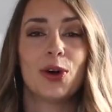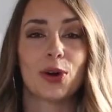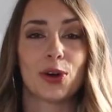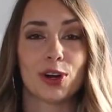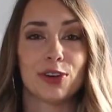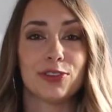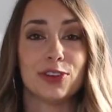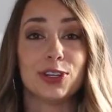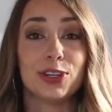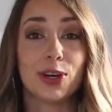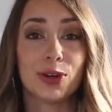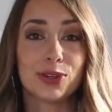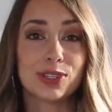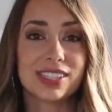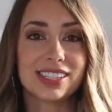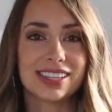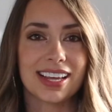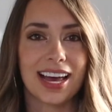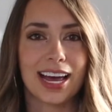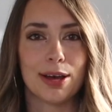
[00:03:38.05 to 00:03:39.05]
or if you notice
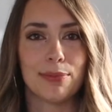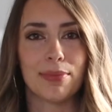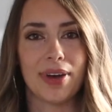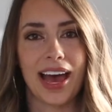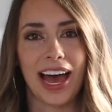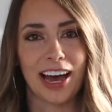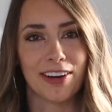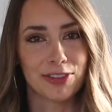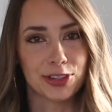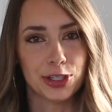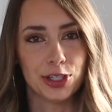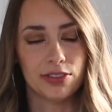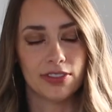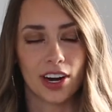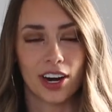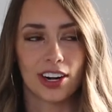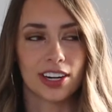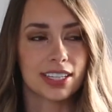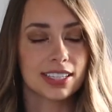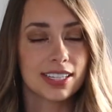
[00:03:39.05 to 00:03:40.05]
them after you've
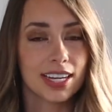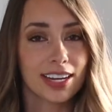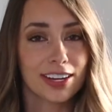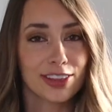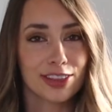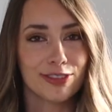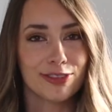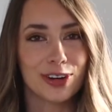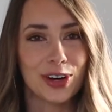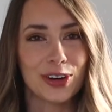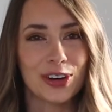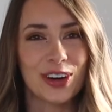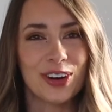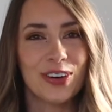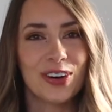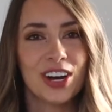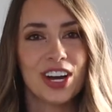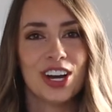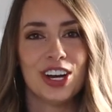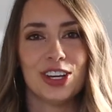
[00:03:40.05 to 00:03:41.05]
already taken the photo,